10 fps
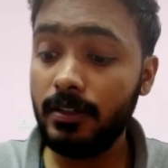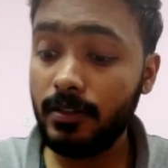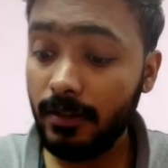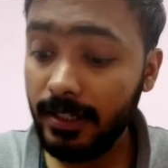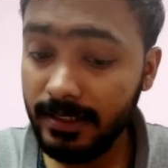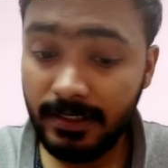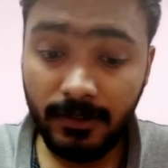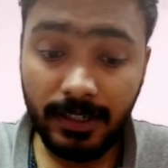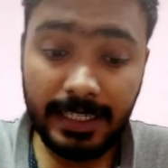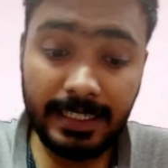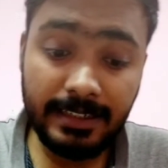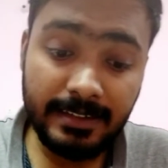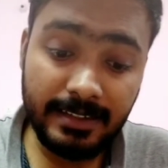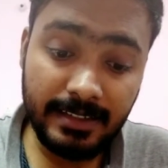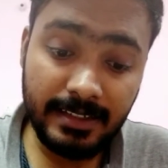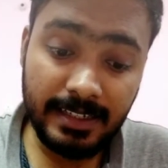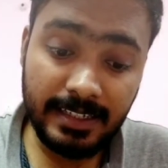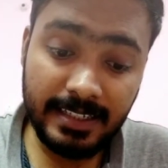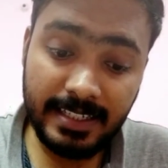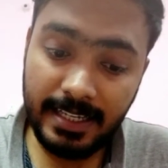Sorry, this is not linear distance, this is
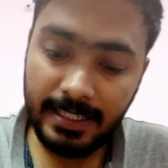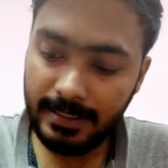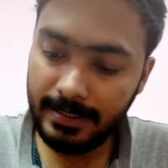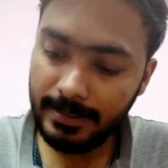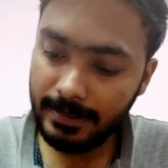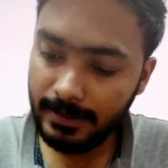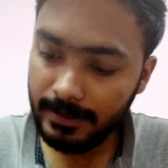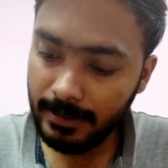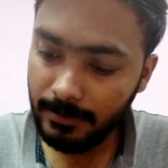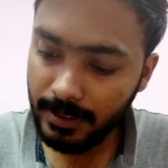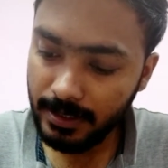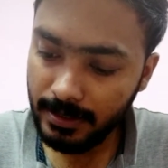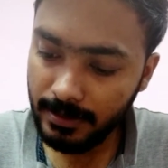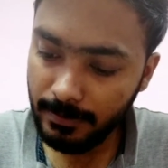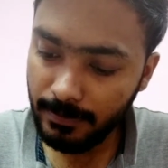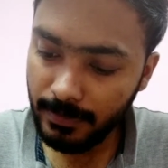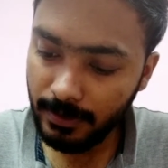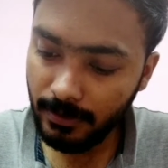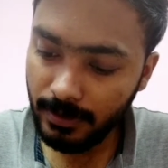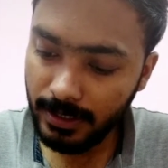linear size. Let me just
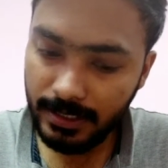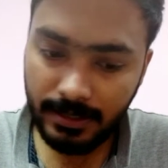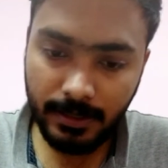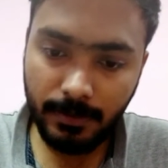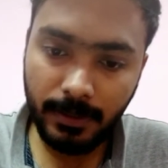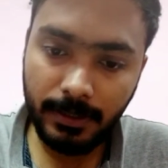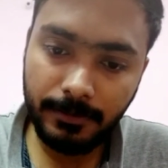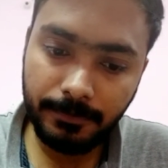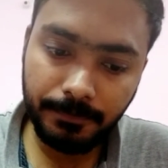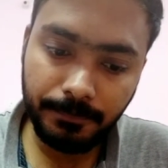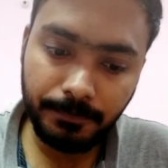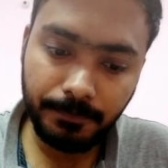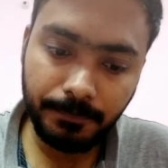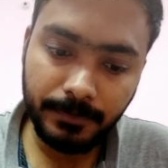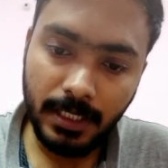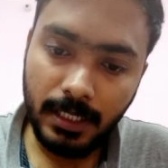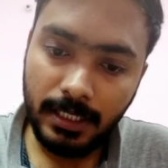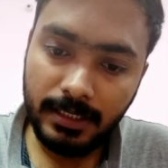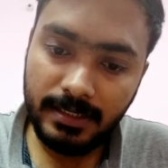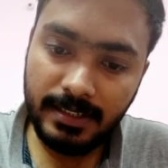erase this part.
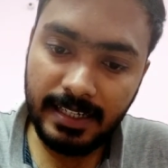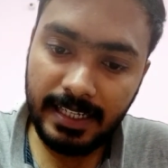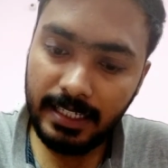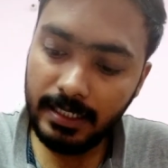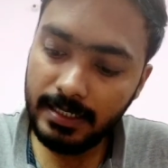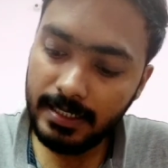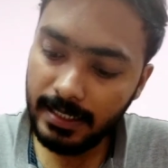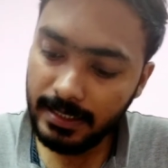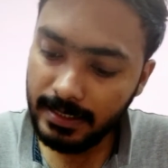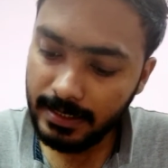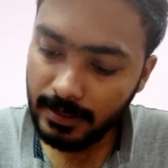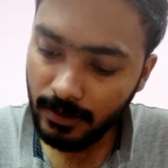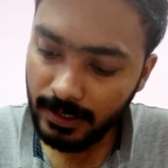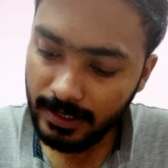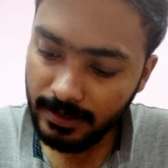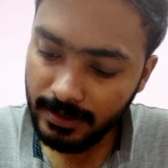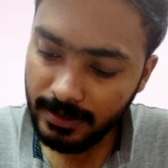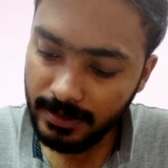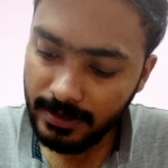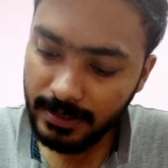This is linear size, not linear
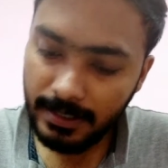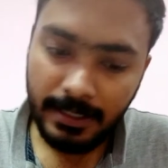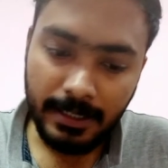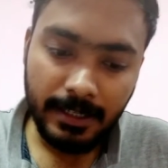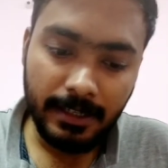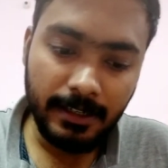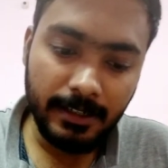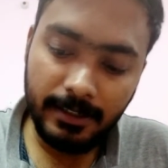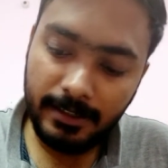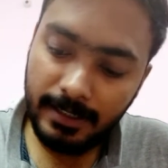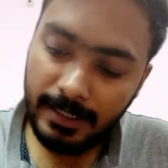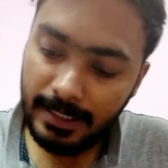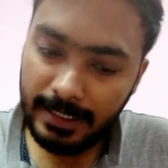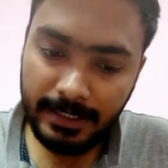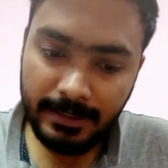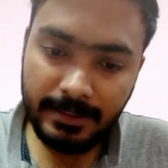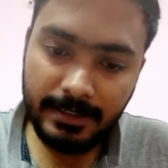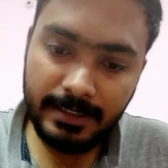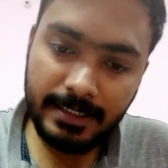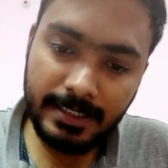distance.
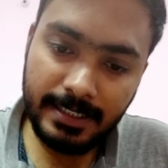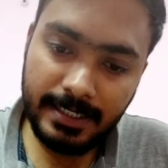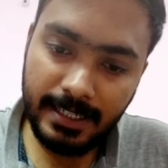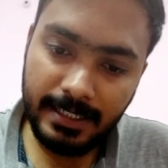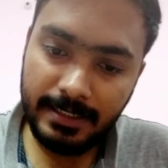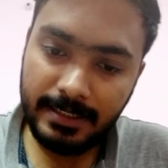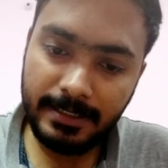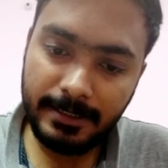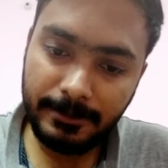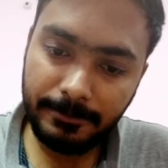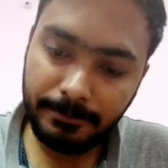Linear size.